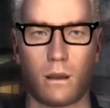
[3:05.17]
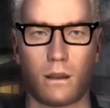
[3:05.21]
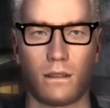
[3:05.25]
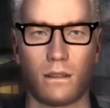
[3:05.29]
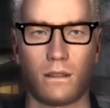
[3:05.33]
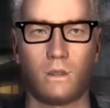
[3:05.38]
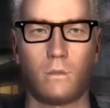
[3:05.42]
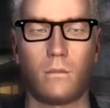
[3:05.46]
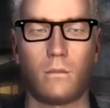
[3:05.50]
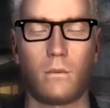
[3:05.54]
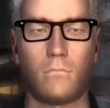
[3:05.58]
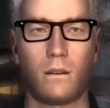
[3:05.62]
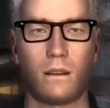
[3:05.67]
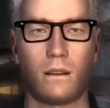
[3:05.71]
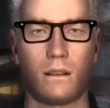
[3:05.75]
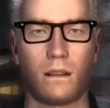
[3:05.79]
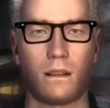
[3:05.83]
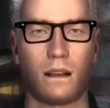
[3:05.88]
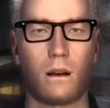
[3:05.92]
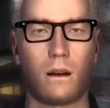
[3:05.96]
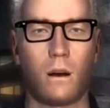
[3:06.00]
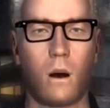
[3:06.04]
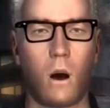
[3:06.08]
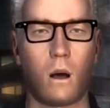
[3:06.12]
As screwed up
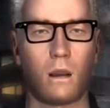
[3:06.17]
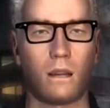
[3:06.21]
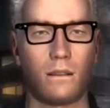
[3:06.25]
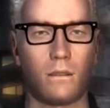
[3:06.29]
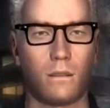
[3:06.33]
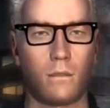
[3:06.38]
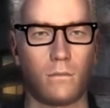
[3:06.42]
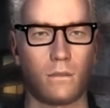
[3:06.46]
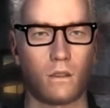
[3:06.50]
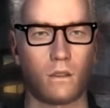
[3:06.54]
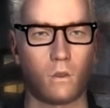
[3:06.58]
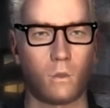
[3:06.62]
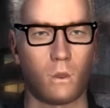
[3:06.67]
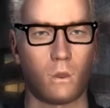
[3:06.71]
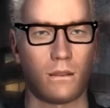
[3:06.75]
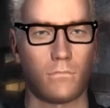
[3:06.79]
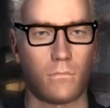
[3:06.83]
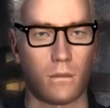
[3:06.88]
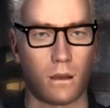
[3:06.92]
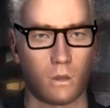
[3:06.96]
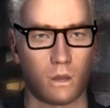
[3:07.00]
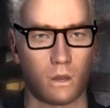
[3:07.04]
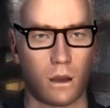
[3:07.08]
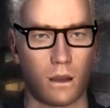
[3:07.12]
as it sounds, at least she
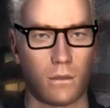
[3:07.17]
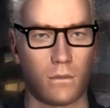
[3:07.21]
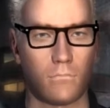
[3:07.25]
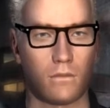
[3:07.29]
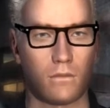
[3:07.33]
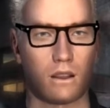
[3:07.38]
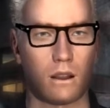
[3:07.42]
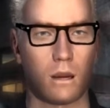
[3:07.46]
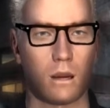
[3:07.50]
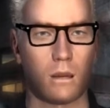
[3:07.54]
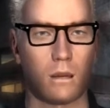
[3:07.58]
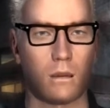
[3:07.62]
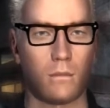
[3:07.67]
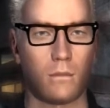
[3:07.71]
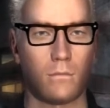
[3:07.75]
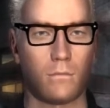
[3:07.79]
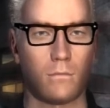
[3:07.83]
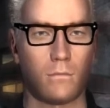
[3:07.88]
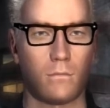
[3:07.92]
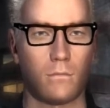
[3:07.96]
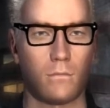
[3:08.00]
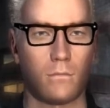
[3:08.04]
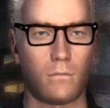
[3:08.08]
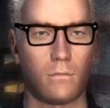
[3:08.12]
was a part of something.
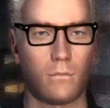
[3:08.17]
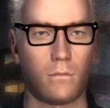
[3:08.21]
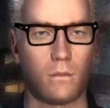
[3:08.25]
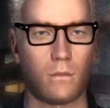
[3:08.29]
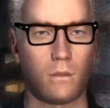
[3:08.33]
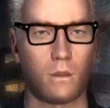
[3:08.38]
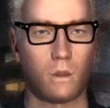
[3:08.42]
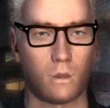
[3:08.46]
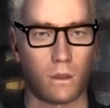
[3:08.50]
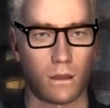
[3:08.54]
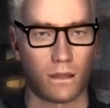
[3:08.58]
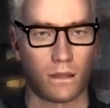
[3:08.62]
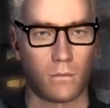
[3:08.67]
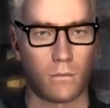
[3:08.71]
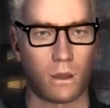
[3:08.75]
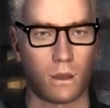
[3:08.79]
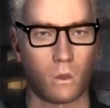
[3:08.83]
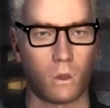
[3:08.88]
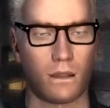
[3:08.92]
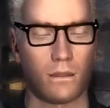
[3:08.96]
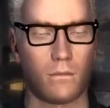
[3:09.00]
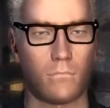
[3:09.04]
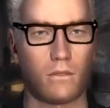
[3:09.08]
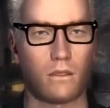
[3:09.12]
Granted,
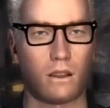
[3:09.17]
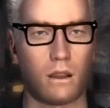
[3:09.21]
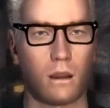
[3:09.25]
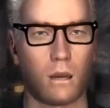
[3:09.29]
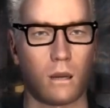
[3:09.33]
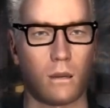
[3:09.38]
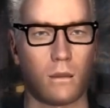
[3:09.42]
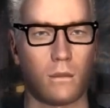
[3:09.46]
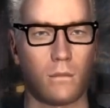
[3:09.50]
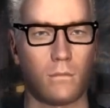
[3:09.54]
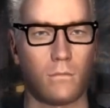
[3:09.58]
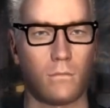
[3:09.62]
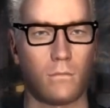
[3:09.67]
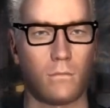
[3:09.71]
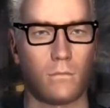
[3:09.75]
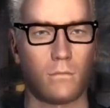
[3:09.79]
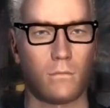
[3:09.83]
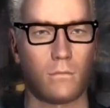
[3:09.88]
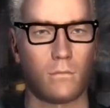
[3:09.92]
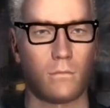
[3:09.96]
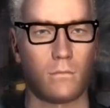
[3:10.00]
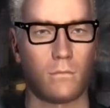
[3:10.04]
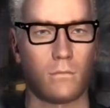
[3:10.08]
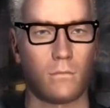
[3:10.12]
it was something
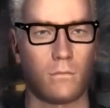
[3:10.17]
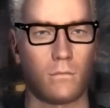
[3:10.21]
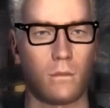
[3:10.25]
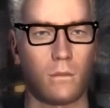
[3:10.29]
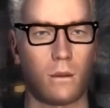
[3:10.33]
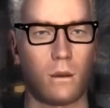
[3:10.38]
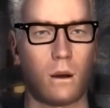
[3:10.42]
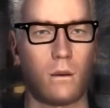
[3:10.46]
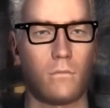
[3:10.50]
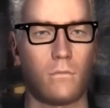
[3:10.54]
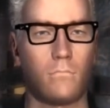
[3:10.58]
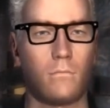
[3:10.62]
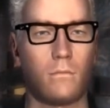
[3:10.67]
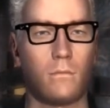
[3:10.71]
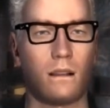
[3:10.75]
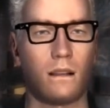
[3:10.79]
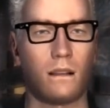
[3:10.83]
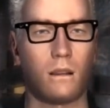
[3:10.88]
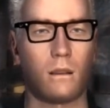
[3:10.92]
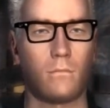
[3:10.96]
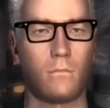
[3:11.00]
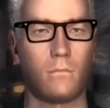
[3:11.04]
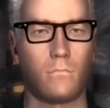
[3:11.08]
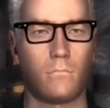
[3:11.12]

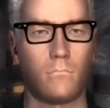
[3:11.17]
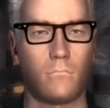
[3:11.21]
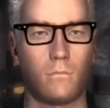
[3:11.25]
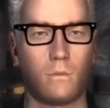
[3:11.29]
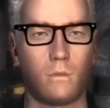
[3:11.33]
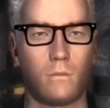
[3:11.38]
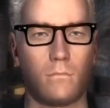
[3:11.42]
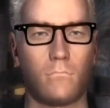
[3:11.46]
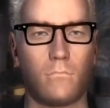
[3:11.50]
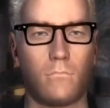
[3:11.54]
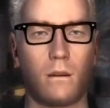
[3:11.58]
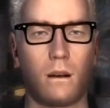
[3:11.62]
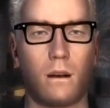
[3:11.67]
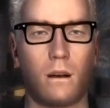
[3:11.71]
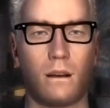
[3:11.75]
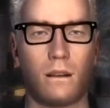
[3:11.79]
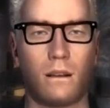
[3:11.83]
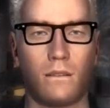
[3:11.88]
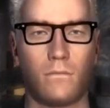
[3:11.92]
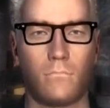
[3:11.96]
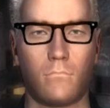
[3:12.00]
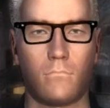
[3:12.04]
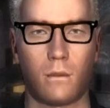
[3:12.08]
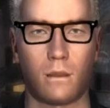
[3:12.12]
admittedly pretty
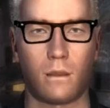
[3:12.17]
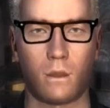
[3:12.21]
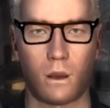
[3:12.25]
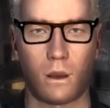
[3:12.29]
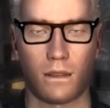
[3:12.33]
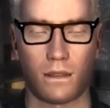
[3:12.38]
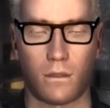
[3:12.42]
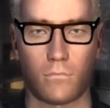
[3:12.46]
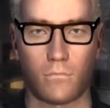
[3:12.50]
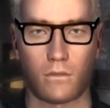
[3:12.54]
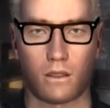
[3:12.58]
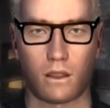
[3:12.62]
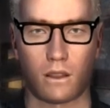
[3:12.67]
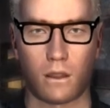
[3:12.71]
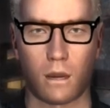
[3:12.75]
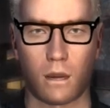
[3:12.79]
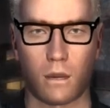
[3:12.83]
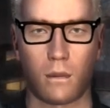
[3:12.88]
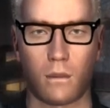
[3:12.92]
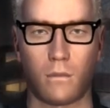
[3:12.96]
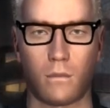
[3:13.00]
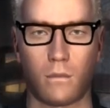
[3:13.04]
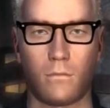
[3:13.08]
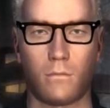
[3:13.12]
bad, but it was something.
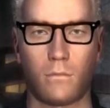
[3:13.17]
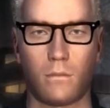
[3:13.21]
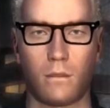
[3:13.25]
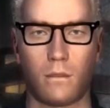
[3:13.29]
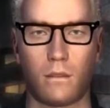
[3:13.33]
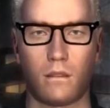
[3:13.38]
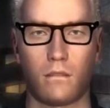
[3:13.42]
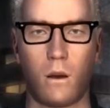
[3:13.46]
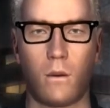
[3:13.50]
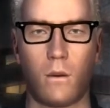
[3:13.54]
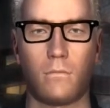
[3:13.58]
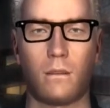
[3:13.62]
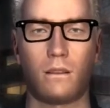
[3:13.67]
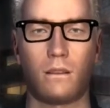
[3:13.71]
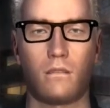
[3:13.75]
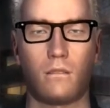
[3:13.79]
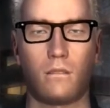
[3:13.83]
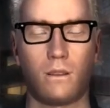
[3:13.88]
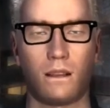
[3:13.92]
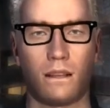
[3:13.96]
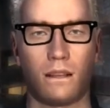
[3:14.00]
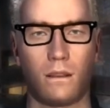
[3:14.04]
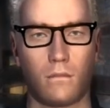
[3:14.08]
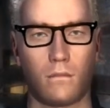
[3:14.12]
If you spent
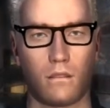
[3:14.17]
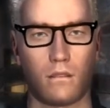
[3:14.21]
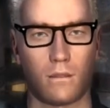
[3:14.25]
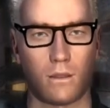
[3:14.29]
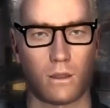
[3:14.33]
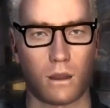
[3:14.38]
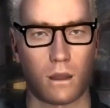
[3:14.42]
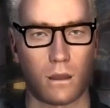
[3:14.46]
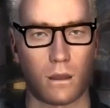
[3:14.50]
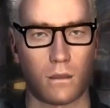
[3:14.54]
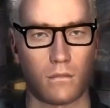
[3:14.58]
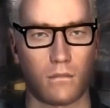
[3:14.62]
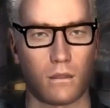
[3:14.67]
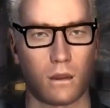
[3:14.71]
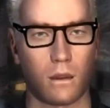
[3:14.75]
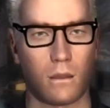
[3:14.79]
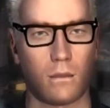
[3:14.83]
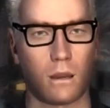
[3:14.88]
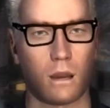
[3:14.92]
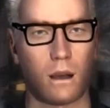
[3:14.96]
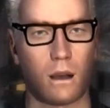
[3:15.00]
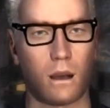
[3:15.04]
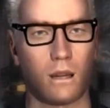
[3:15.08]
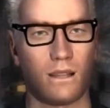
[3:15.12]
the first half of your life
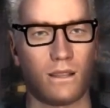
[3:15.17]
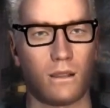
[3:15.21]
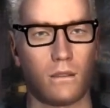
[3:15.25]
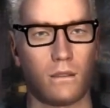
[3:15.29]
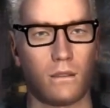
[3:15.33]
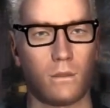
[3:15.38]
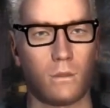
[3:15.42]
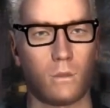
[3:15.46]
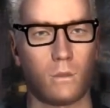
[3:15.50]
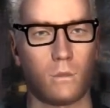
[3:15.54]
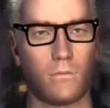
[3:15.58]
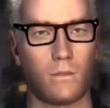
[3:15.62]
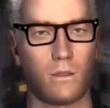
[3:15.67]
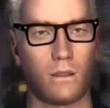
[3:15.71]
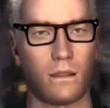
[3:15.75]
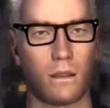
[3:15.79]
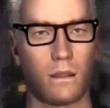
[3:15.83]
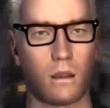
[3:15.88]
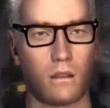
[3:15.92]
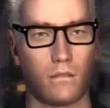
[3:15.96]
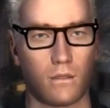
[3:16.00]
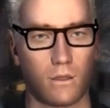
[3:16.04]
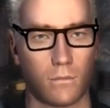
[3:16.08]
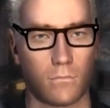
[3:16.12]
flying Enclave
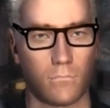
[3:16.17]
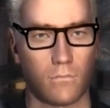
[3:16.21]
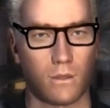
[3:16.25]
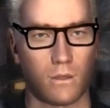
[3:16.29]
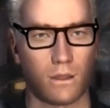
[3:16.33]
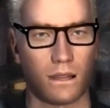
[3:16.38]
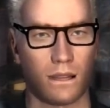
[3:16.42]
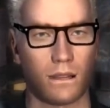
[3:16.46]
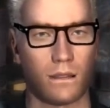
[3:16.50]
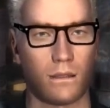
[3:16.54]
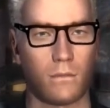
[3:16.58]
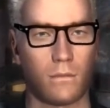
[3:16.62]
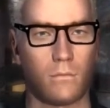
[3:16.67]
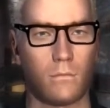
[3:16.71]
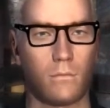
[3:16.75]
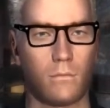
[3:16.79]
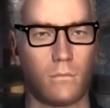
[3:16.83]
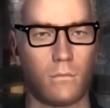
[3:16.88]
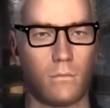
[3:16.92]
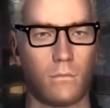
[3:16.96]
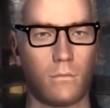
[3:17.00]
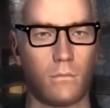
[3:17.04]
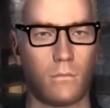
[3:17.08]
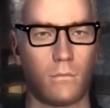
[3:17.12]
troopers in a vertibird,
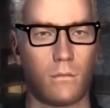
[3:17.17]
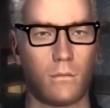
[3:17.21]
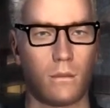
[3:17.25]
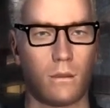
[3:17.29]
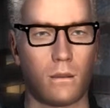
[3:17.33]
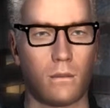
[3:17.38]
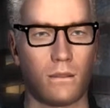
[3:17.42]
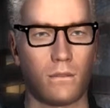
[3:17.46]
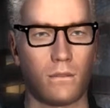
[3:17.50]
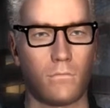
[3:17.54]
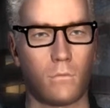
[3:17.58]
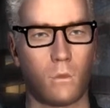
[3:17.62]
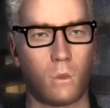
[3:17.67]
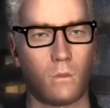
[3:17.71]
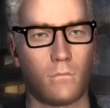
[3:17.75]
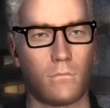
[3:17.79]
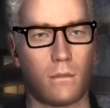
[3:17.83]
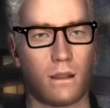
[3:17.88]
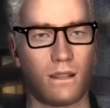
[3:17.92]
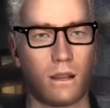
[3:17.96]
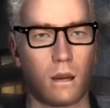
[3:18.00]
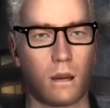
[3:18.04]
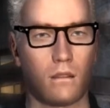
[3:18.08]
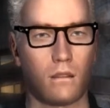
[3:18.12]
I suppose
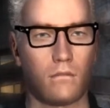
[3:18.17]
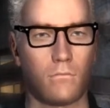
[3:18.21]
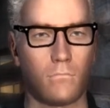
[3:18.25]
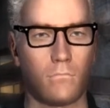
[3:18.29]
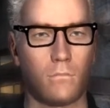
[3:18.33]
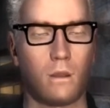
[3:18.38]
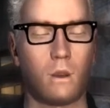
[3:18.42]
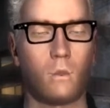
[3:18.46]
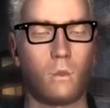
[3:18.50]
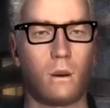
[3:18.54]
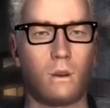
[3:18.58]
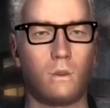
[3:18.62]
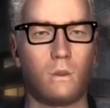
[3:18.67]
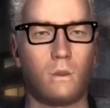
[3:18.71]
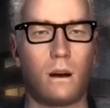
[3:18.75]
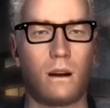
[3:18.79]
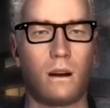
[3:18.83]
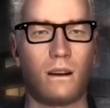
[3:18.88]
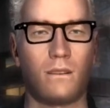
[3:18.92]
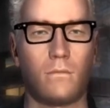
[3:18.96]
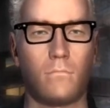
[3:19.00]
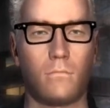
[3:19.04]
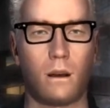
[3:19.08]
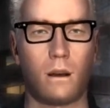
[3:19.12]
picking over pre-war
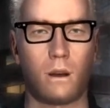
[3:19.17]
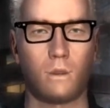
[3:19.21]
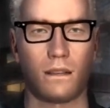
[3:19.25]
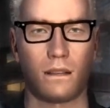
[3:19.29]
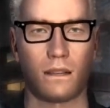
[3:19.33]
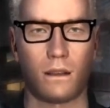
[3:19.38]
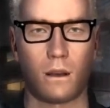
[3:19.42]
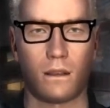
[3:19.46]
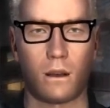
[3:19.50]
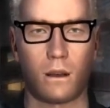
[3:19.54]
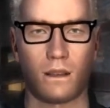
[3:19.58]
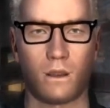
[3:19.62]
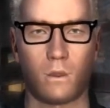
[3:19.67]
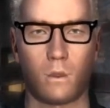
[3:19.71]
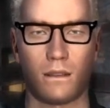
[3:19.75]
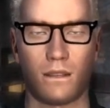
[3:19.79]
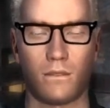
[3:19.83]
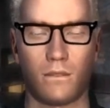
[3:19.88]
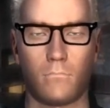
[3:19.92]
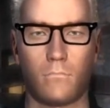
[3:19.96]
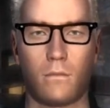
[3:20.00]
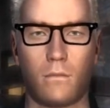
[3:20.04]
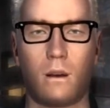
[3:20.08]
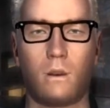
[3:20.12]
rocket parts doesn't
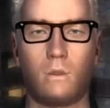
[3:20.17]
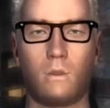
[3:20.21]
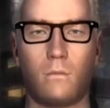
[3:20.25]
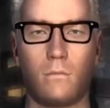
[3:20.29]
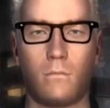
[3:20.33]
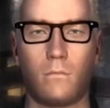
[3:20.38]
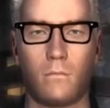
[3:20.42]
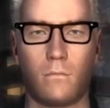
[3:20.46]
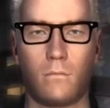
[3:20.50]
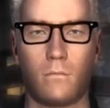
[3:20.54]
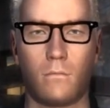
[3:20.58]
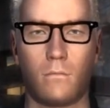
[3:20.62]
quite compare.